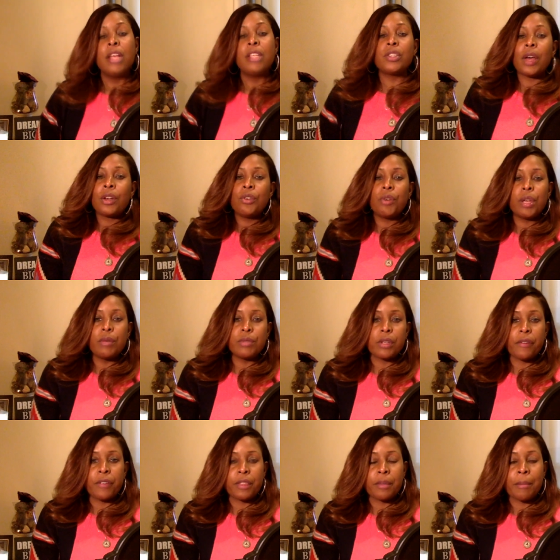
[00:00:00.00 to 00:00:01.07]
So I knew he was
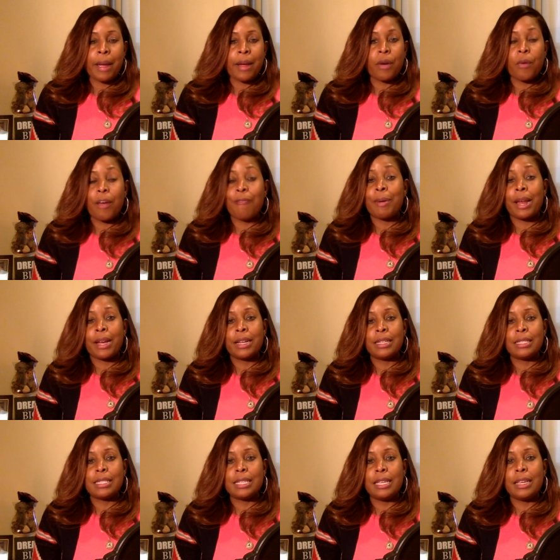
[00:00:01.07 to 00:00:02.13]
over at the microwave, but I couldn't
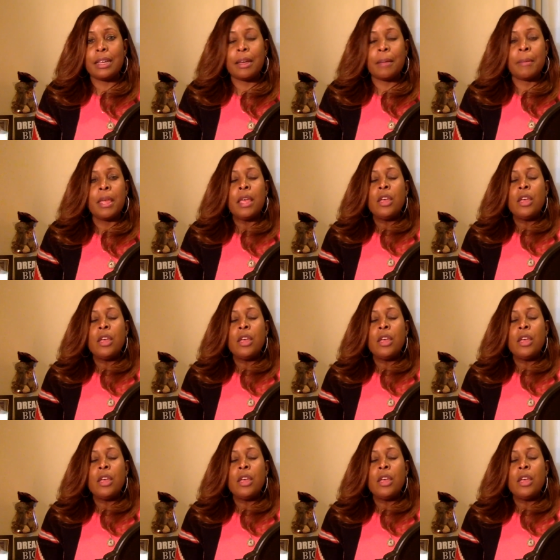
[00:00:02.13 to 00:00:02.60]
see him.